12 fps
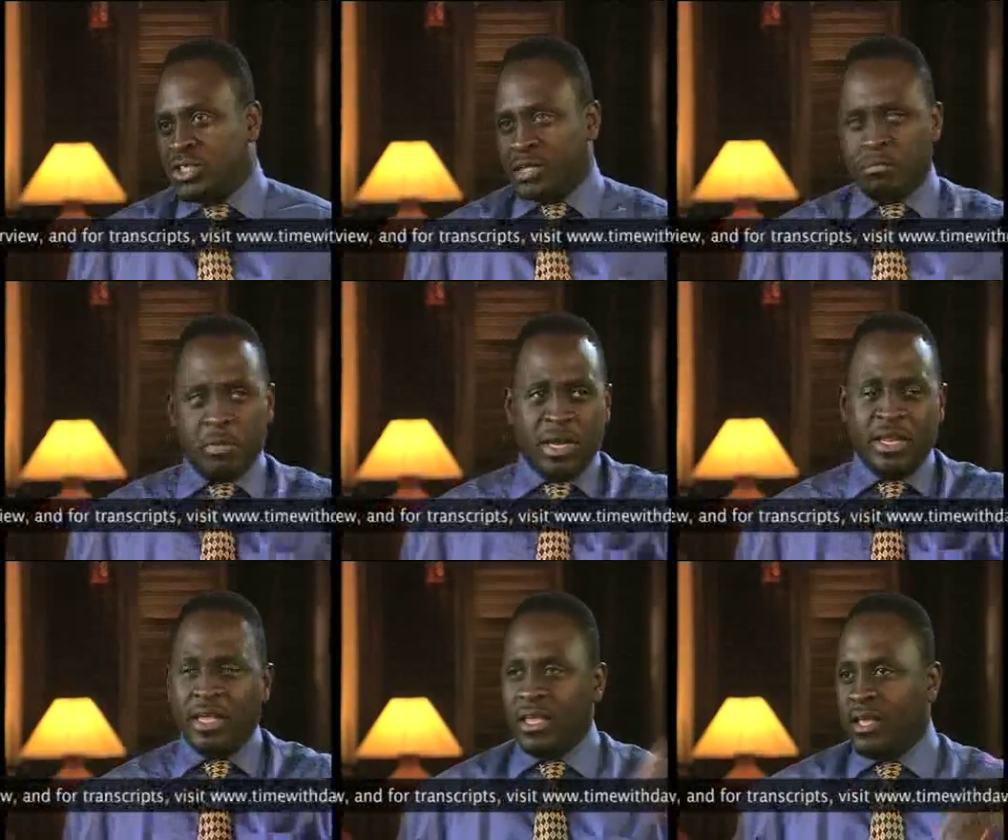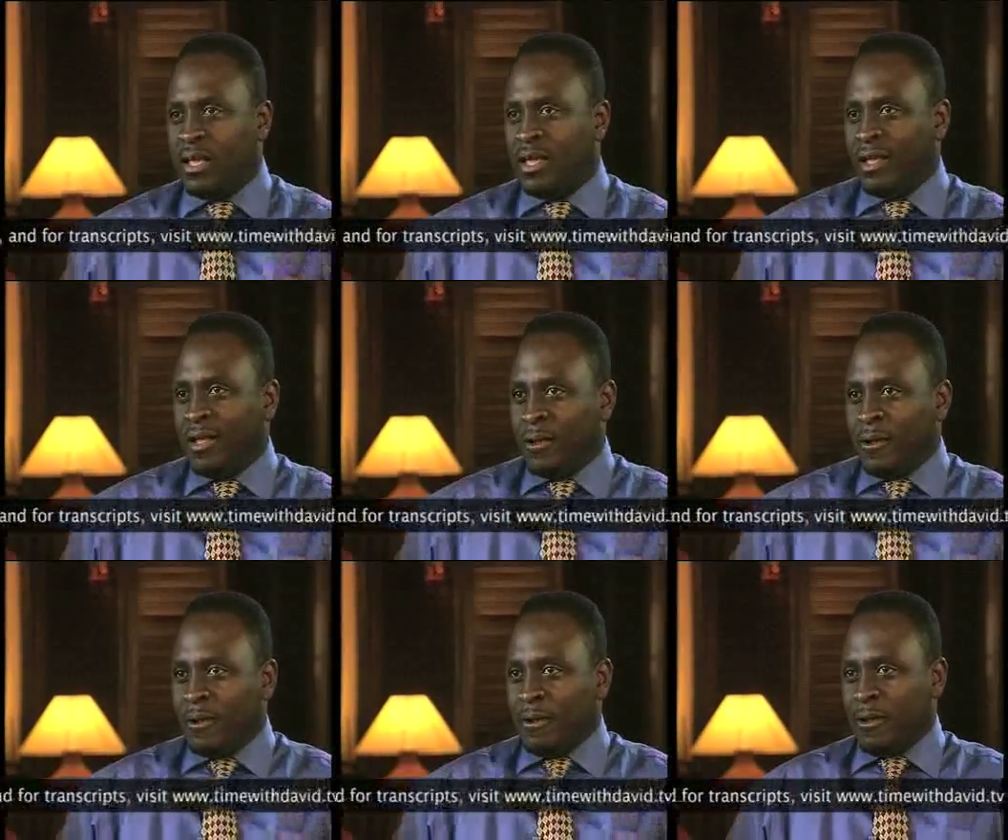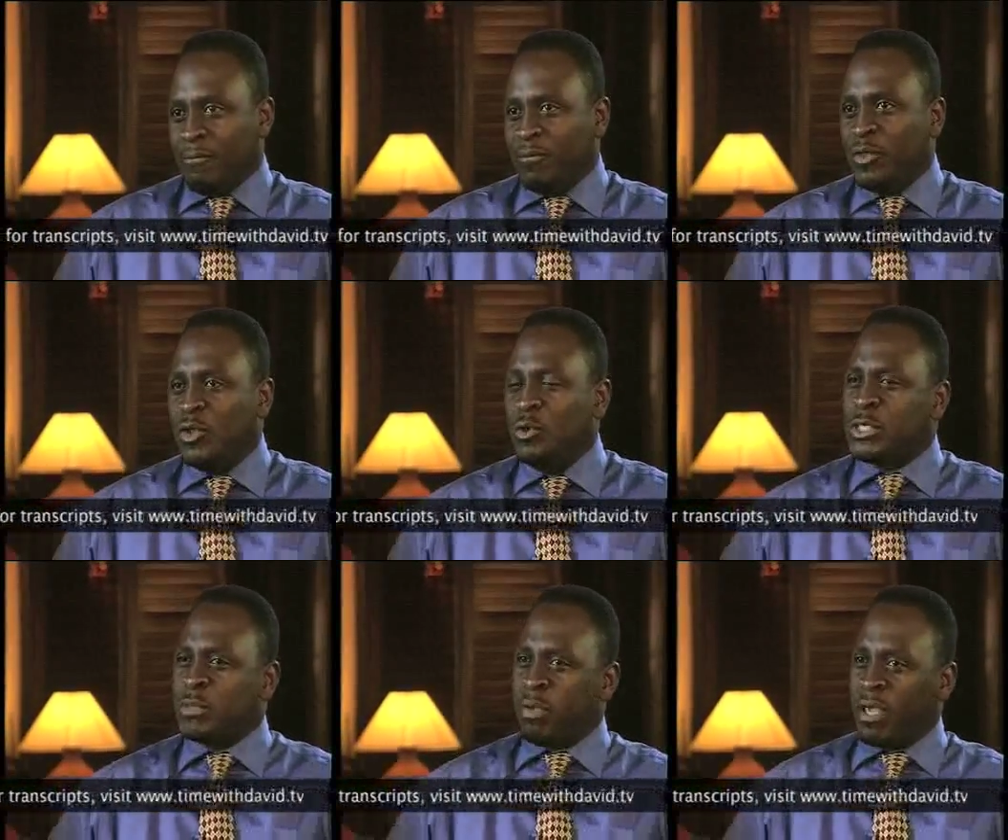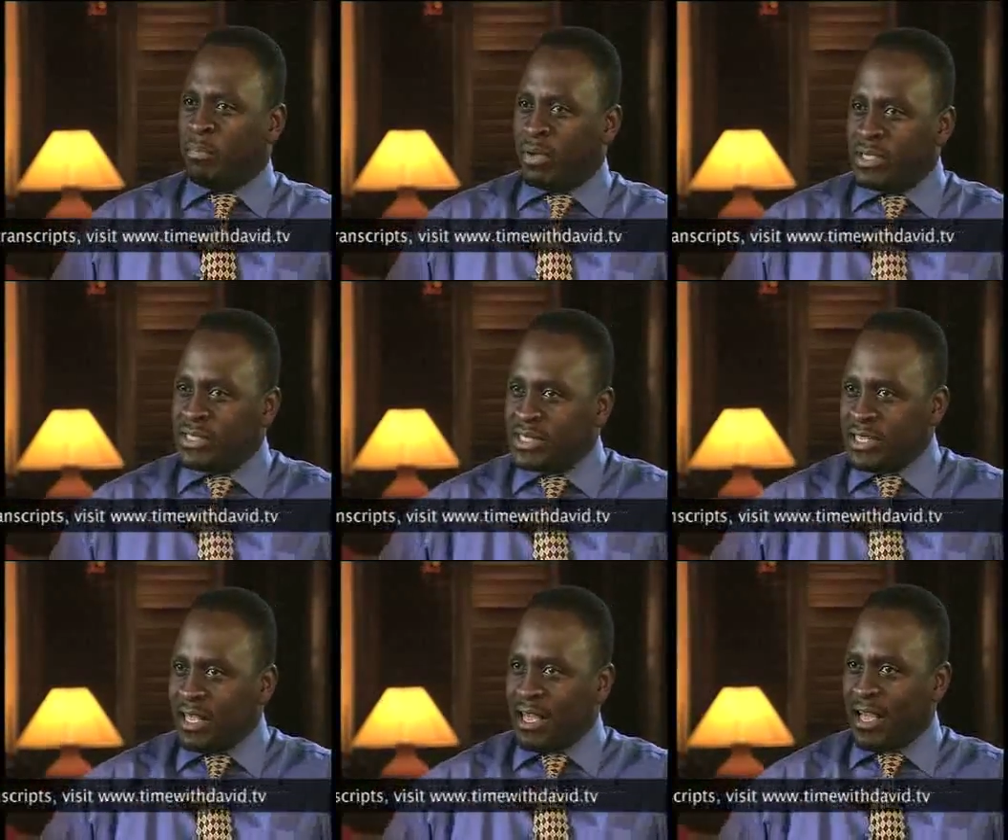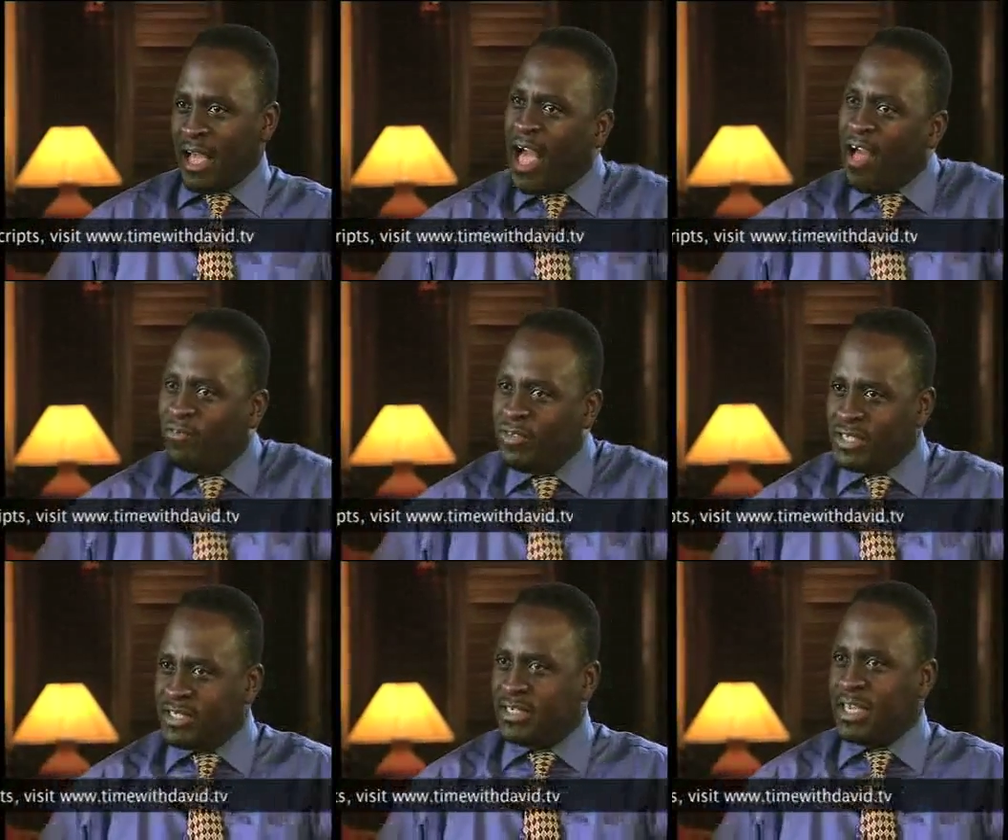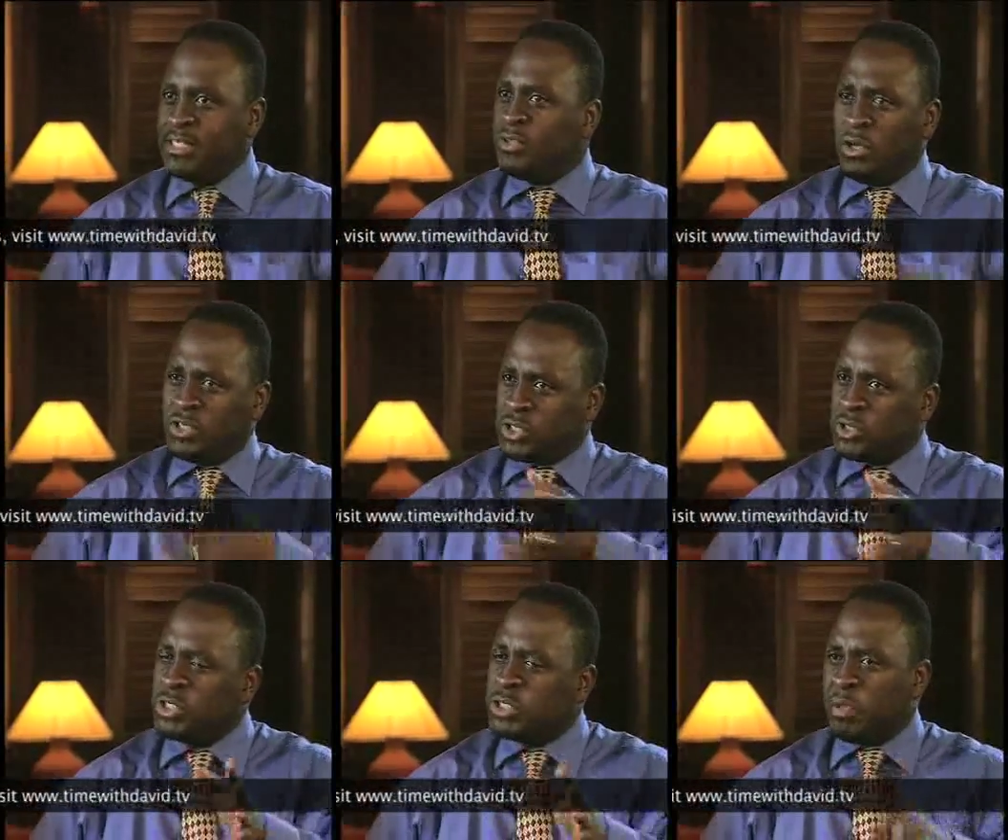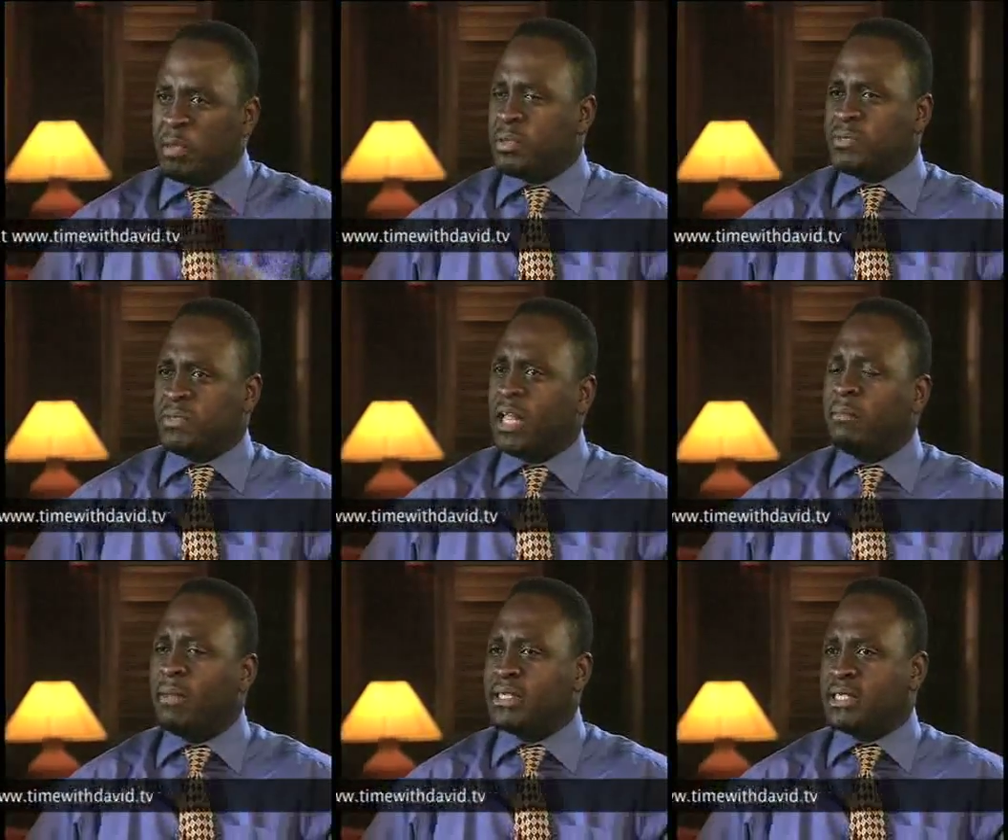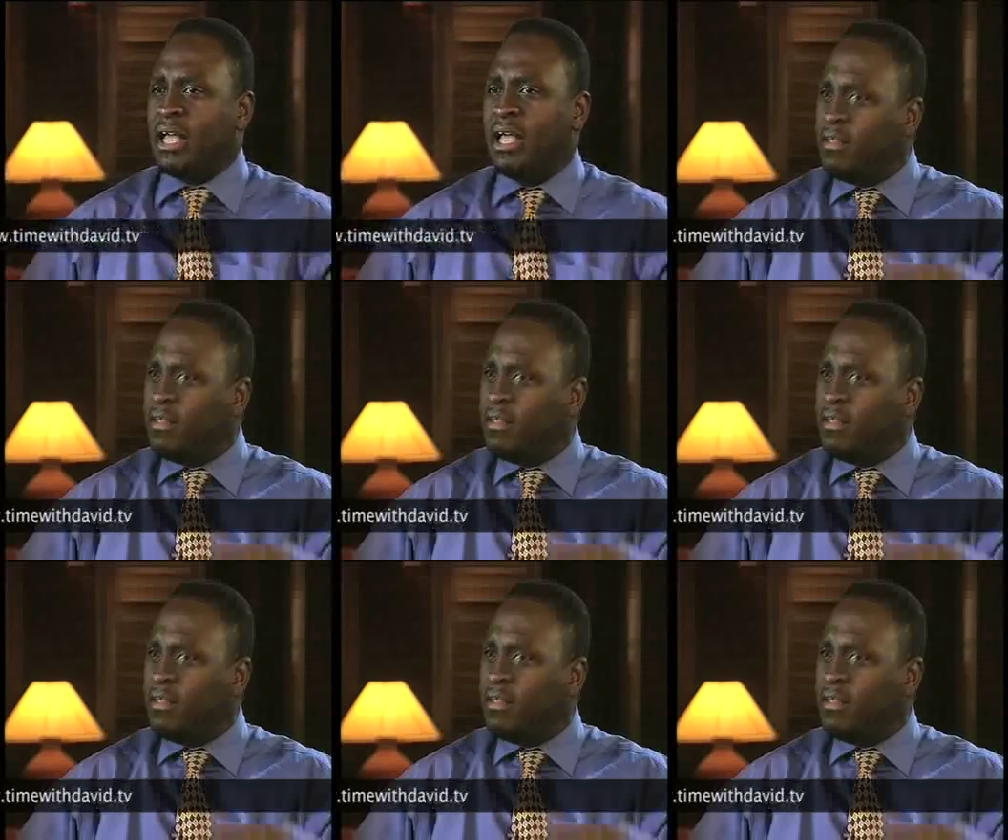that many newspapers have these days. Not just newspapers, for that matter.